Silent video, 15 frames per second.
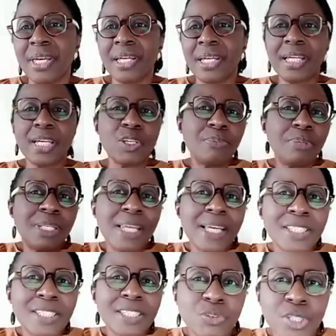Can you be less
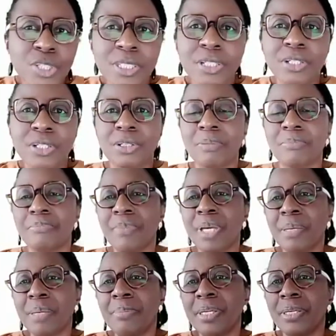critical?
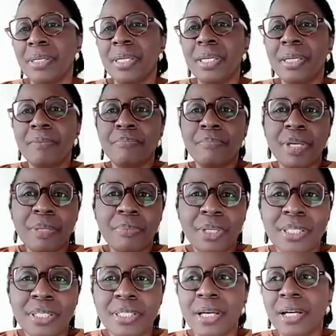Maybe
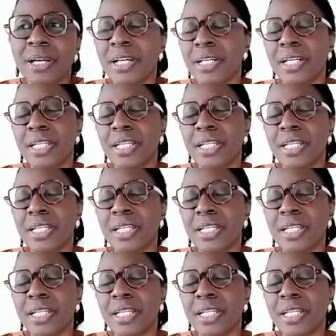it's a